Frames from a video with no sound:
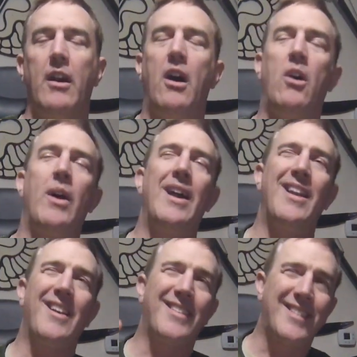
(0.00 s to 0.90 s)
Oh, and
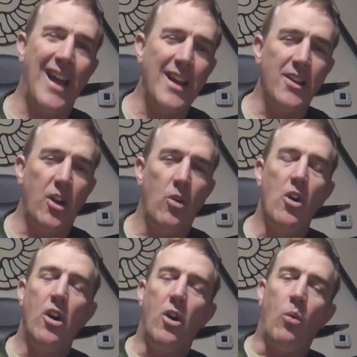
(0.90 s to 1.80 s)
on a side note,
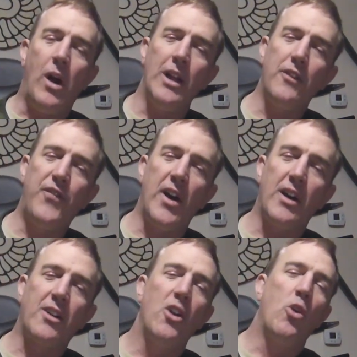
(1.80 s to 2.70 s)
why the
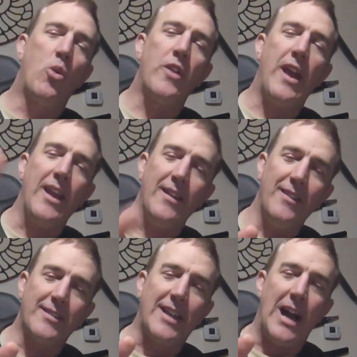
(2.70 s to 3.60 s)
fuck were they in
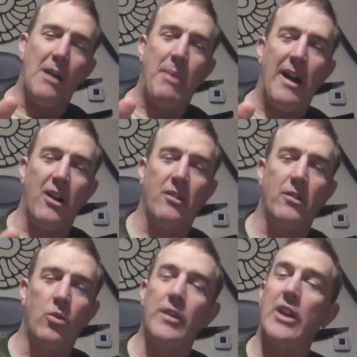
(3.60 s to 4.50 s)
this
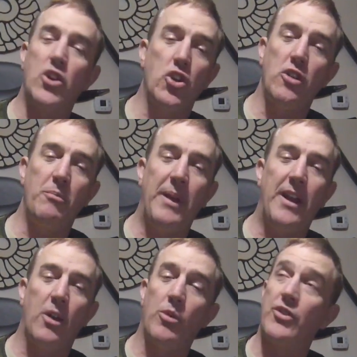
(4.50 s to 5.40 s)
compound when they shouldn't be
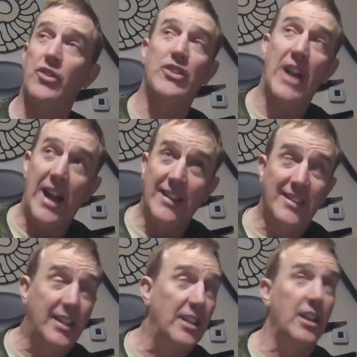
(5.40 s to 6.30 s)
here, when there's
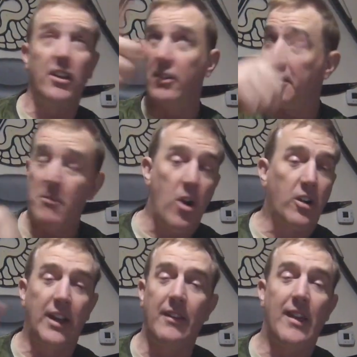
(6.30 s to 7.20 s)
signs clearly
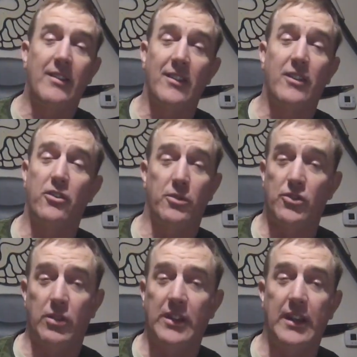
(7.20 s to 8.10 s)
marking that this is a
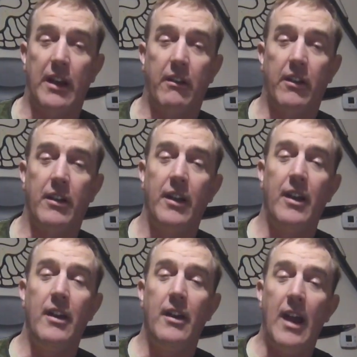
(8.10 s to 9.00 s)
restricted area,
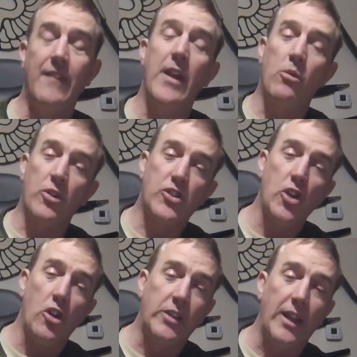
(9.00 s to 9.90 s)
and they were
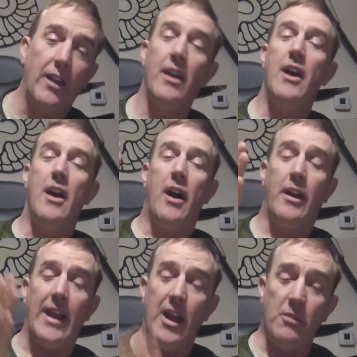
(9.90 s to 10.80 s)
assaulting
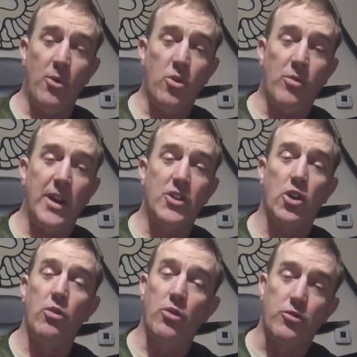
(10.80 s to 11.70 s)
an airborne
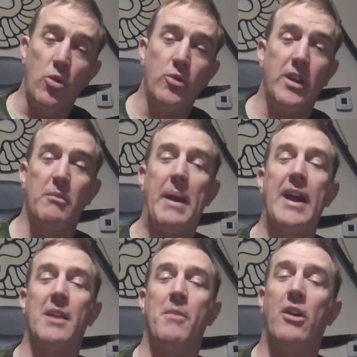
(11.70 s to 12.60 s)
ranger who was wounded in
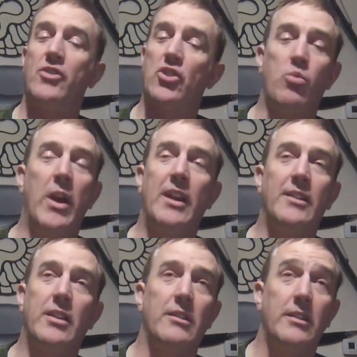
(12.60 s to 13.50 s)
Panama just waiting
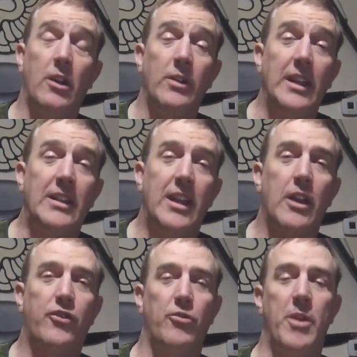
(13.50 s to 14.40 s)
to, you know,
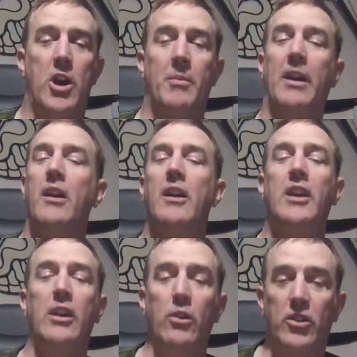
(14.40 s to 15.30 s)
ETS from the Army?
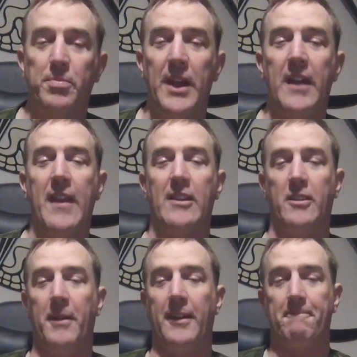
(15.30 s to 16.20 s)
Can you explain that
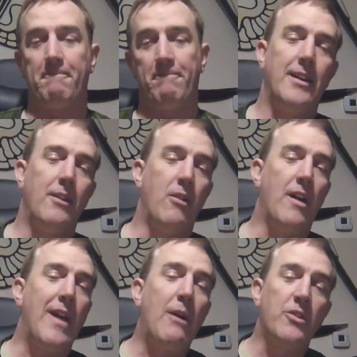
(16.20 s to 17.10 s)
to me?
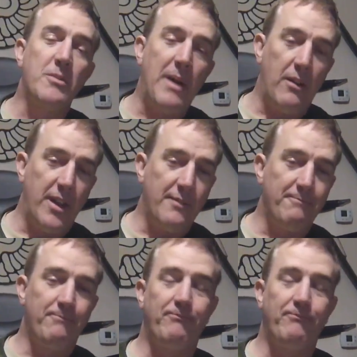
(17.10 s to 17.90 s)
Well, that was about it.